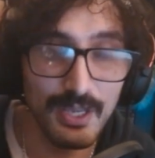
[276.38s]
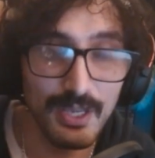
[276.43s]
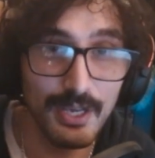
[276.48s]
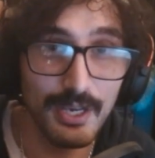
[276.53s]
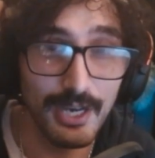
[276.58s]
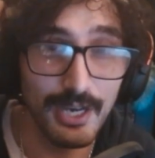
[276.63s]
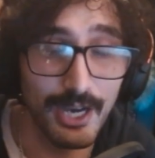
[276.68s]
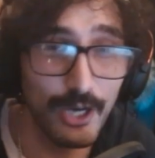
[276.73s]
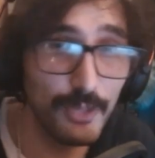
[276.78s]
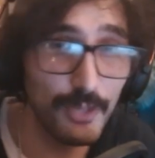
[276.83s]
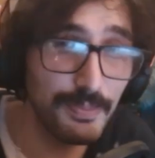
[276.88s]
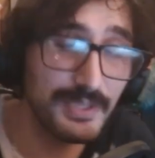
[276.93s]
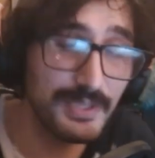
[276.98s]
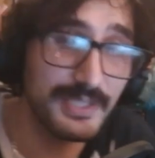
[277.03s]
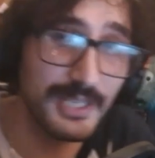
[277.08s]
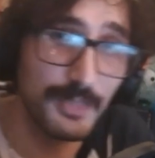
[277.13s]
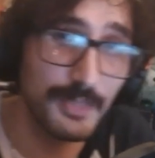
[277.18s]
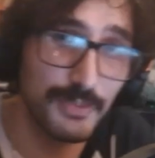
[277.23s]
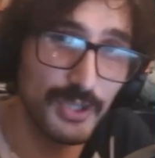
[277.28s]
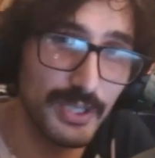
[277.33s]
I hope this
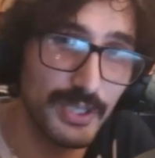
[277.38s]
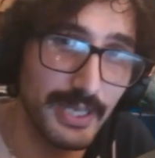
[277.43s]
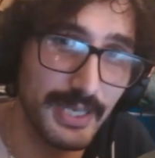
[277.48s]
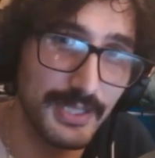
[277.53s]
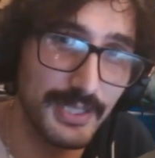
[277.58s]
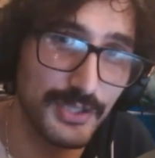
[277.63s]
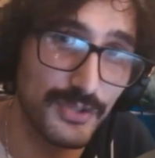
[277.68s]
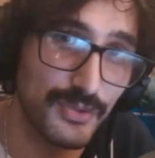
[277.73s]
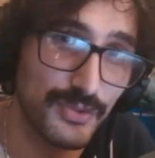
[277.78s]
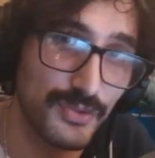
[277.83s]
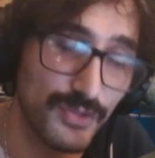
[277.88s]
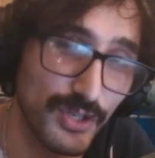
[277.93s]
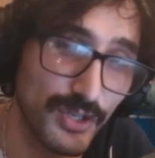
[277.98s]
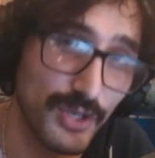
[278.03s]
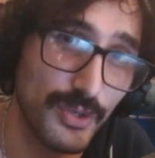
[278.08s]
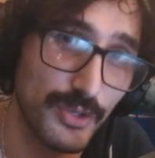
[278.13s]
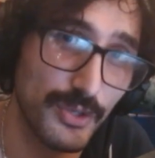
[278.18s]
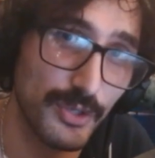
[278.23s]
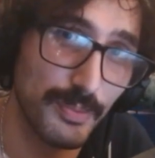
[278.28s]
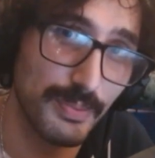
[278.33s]
helped you guys
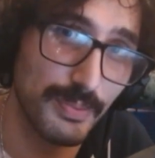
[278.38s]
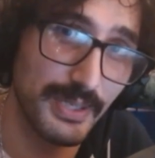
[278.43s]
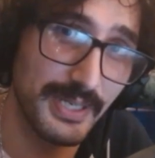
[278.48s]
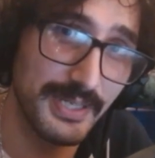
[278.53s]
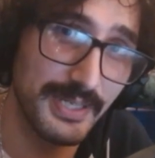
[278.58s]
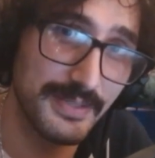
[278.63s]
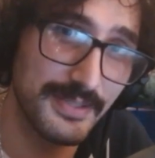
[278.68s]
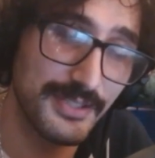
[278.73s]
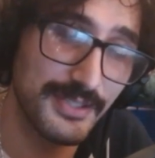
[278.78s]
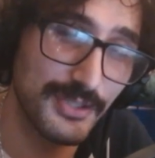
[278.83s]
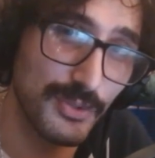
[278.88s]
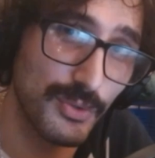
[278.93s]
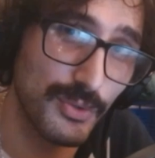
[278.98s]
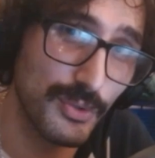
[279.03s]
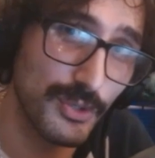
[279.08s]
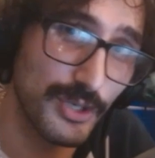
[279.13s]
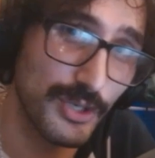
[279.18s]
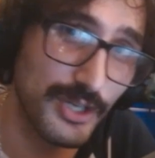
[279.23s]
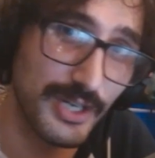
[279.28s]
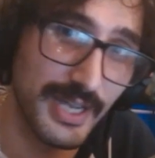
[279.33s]
grow your plants
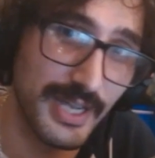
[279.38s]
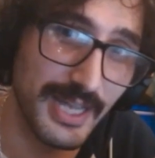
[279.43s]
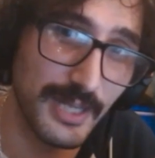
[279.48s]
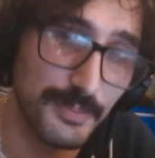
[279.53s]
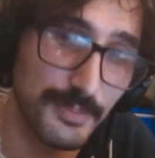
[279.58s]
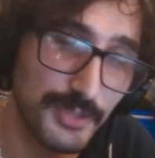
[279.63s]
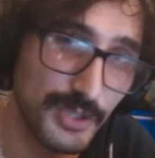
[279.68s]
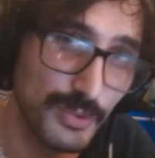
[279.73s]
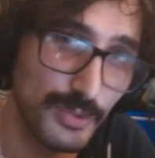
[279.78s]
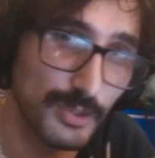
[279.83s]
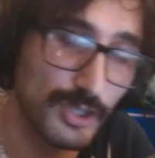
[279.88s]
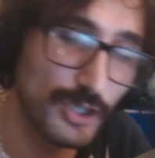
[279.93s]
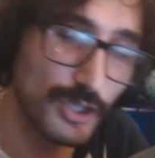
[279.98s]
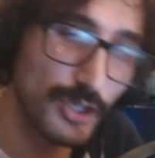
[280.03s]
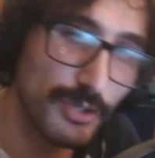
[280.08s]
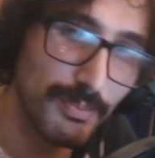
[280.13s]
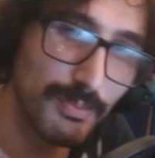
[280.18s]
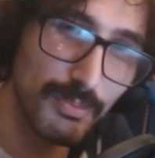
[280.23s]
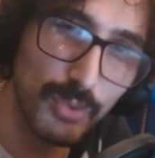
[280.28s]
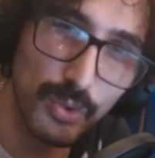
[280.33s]
or helped you
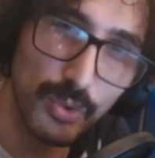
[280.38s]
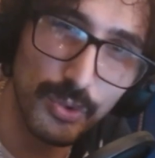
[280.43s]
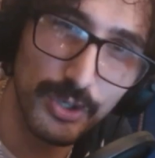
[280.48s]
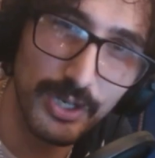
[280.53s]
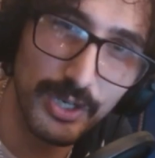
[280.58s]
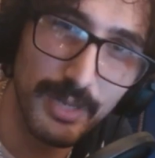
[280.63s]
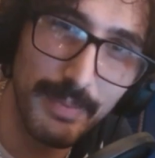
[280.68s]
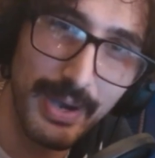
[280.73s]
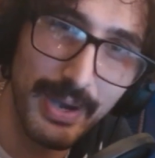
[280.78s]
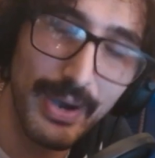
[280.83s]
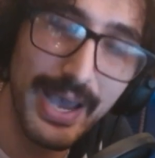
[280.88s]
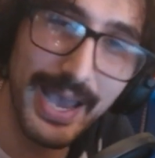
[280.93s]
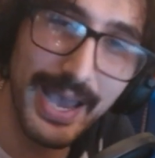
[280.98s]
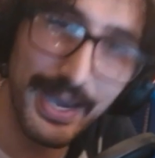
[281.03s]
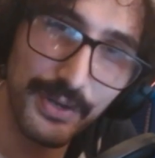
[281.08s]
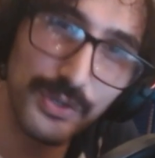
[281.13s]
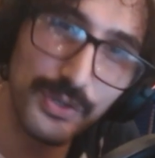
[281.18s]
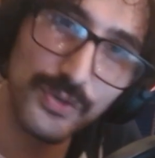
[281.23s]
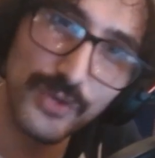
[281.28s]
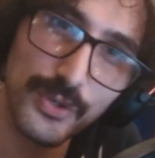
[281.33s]
learn more about
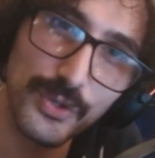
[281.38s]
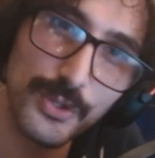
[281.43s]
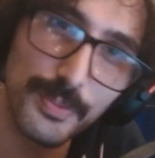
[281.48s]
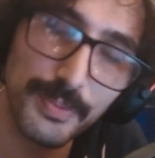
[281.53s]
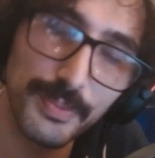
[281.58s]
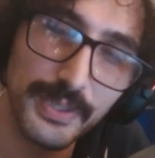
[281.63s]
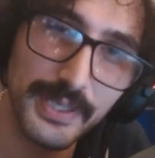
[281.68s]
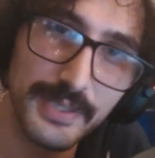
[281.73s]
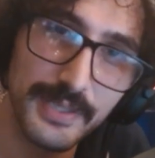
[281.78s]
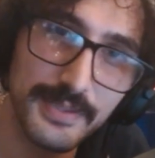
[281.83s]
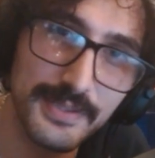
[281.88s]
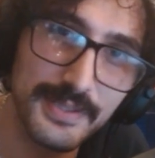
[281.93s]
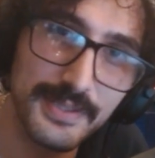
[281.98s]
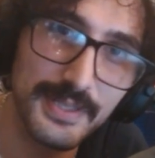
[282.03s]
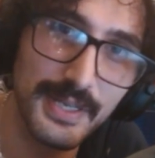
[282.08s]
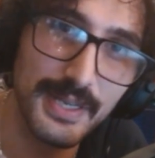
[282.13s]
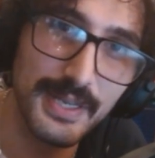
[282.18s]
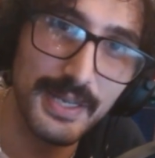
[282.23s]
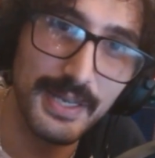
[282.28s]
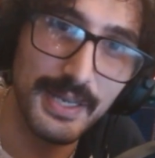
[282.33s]
how to grow your plants.
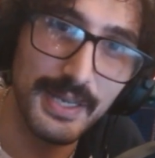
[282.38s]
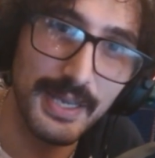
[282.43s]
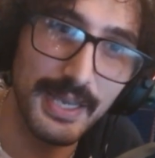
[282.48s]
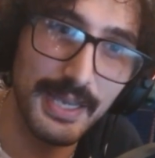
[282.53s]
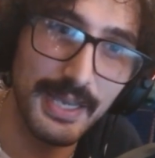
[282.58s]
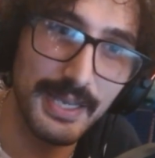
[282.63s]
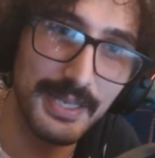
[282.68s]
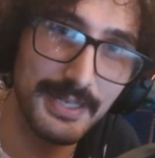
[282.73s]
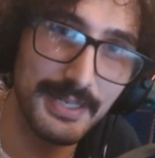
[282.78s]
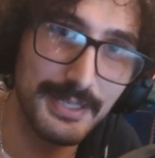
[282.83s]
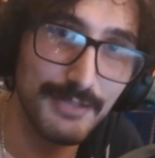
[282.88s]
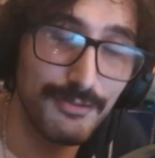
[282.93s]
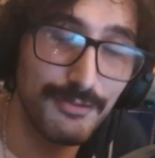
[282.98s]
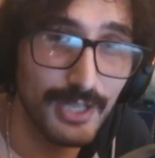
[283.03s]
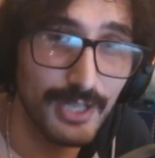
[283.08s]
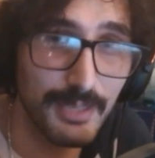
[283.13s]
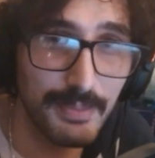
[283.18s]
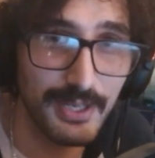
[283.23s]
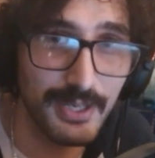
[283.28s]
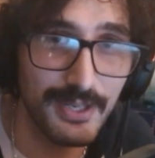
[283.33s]
And if you
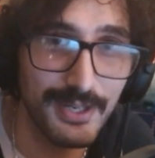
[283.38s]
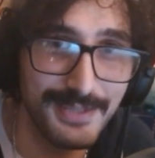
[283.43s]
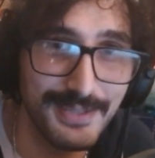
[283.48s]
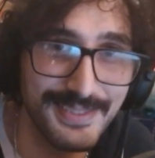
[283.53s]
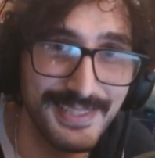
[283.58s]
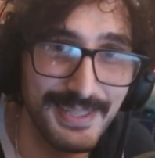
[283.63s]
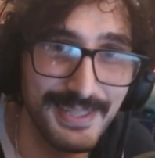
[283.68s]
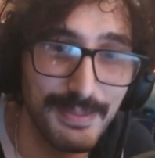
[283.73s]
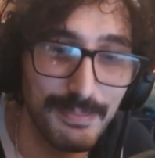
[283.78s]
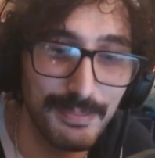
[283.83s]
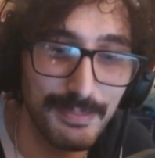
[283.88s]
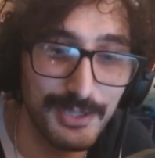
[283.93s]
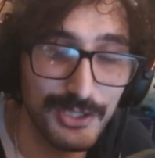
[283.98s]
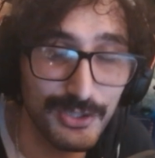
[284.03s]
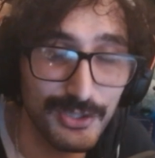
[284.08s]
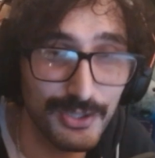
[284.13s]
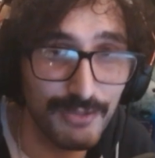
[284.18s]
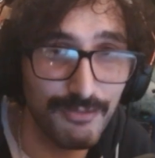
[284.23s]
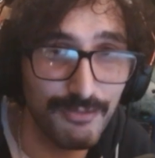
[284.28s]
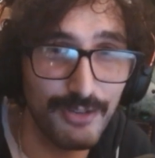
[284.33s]
like my content, be
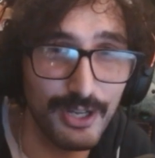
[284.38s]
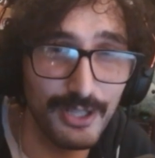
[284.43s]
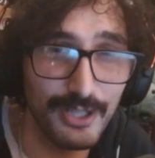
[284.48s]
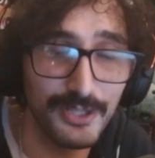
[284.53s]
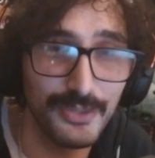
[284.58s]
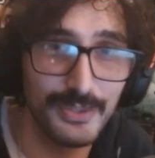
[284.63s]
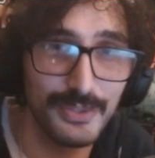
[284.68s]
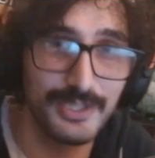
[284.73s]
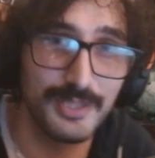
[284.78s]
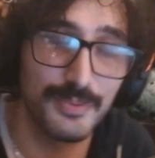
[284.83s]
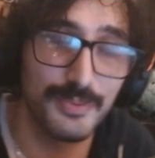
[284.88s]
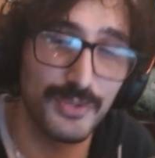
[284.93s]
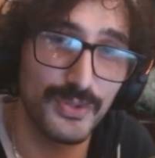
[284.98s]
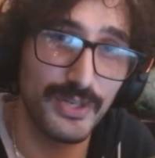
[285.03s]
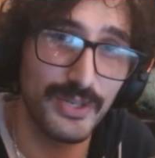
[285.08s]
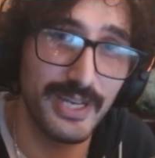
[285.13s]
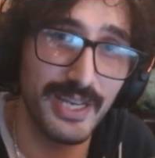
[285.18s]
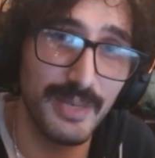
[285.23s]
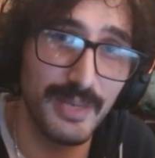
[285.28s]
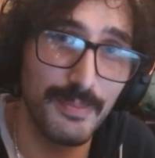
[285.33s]
sure to follow and
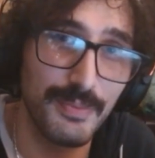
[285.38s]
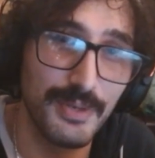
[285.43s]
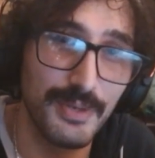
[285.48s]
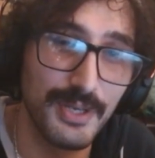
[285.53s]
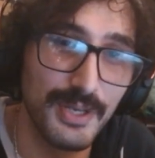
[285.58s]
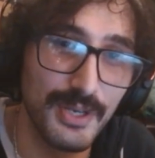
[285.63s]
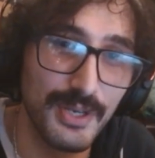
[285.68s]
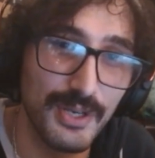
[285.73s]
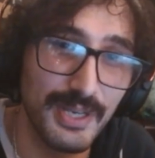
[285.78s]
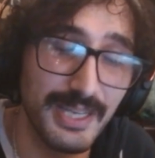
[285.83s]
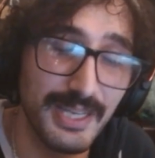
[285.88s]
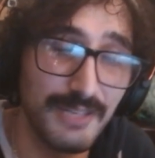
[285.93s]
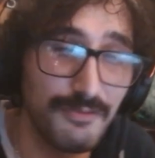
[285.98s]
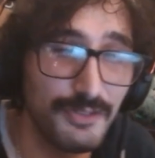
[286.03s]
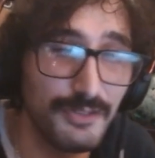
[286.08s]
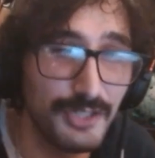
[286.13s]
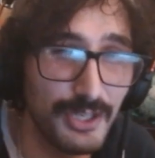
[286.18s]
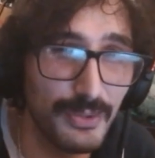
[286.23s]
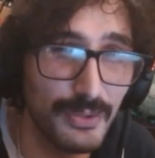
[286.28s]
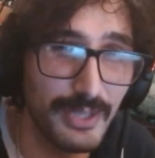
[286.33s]
subscribe. And if
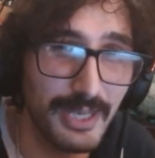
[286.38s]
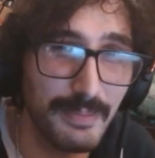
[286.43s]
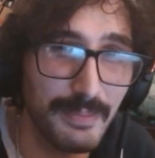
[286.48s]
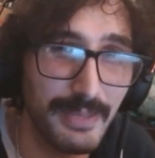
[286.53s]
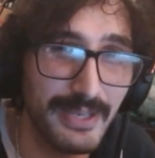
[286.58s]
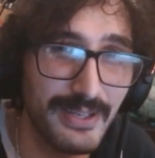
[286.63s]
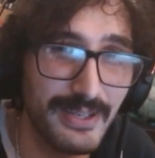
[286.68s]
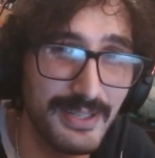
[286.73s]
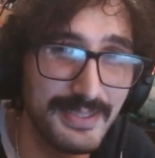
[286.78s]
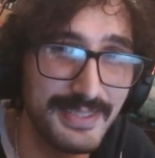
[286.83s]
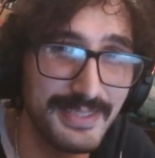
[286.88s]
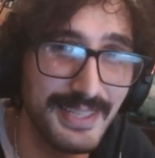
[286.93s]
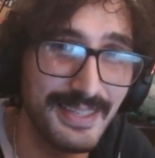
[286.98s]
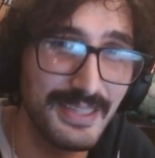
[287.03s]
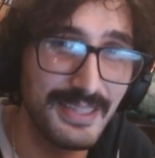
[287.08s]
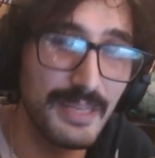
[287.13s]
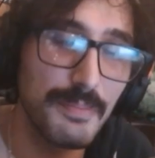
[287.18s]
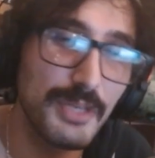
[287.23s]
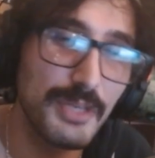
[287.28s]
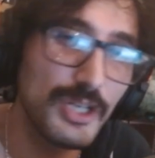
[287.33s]
you don't like my
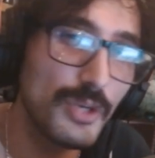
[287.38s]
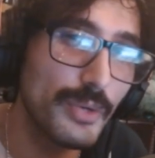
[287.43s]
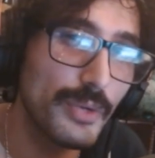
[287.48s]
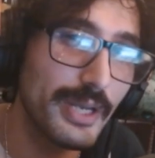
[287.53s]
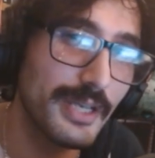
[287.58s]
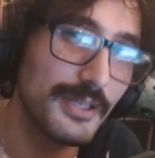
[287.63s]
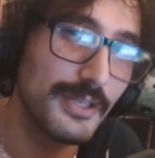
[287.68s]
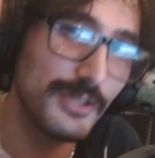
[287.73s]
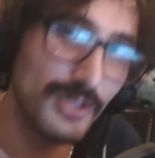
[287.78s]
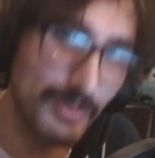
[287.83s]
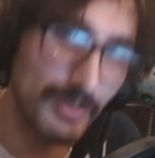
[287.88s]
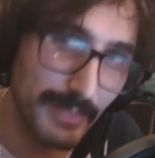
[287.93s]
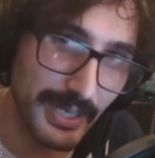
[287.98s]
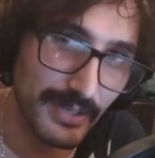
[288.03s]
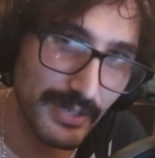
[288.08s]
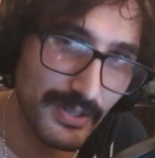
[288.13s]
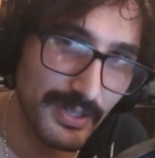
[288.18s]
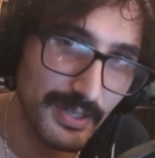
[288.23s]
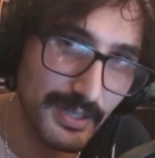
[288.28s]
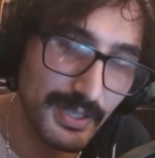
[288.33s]
content, let me know what I can do
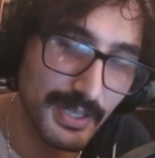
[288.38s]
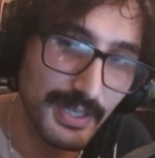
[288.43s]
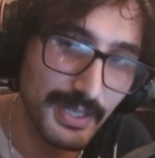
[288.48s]
better.